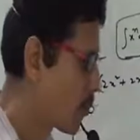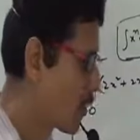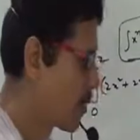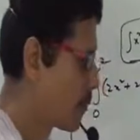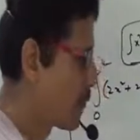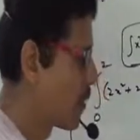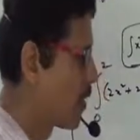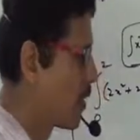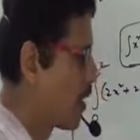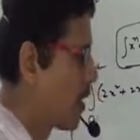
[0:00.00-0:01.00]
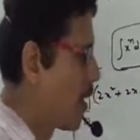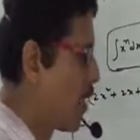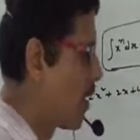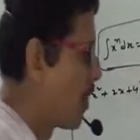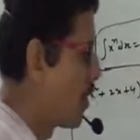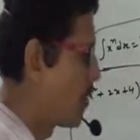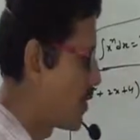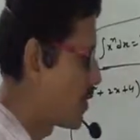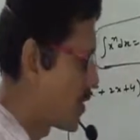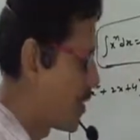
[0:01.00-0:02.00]
Okay,
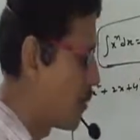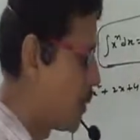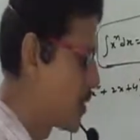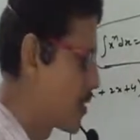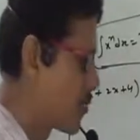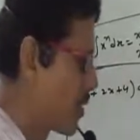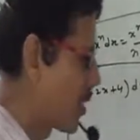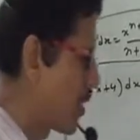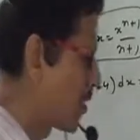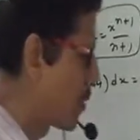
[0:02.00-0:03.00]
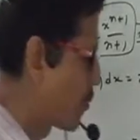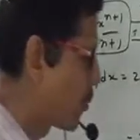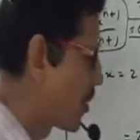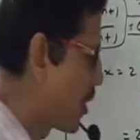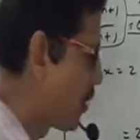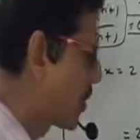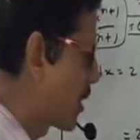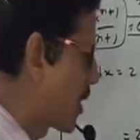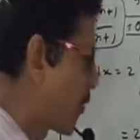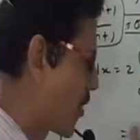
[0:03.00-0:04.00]
just limits we can substitute the limits,
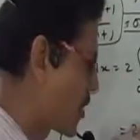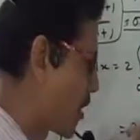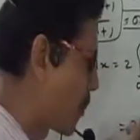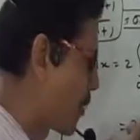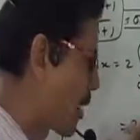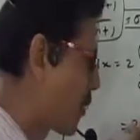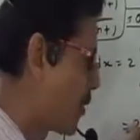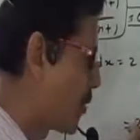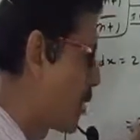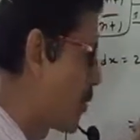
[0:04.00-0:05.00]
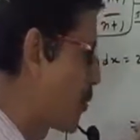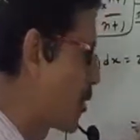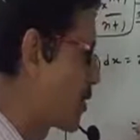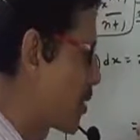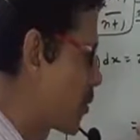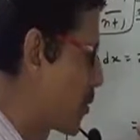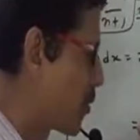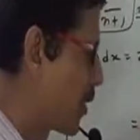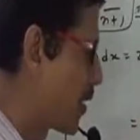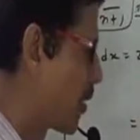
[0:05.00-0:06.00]
like the first upper limit you can
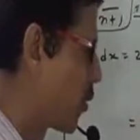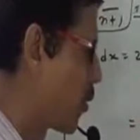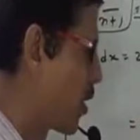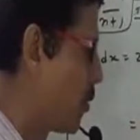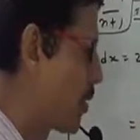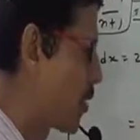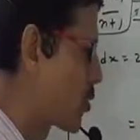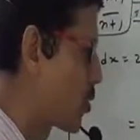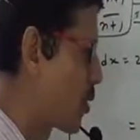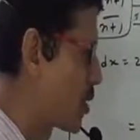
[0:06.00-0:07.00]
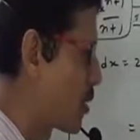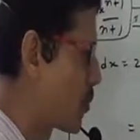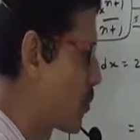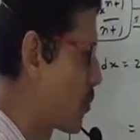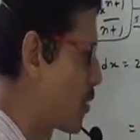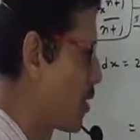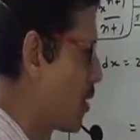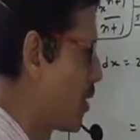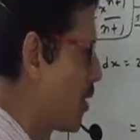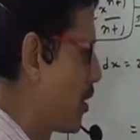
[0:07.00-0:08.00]
substitute, and lower limit also you can substitute.
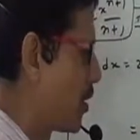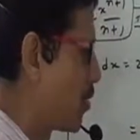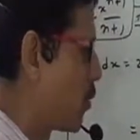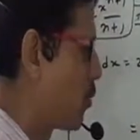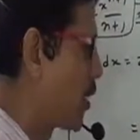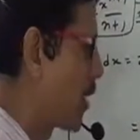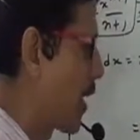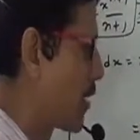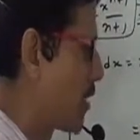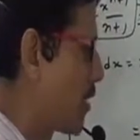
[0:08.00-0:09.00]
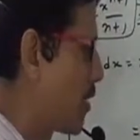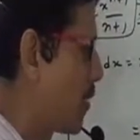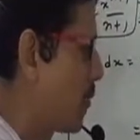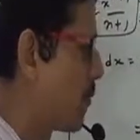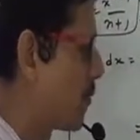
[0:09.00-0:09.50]
It 2 could cancel in.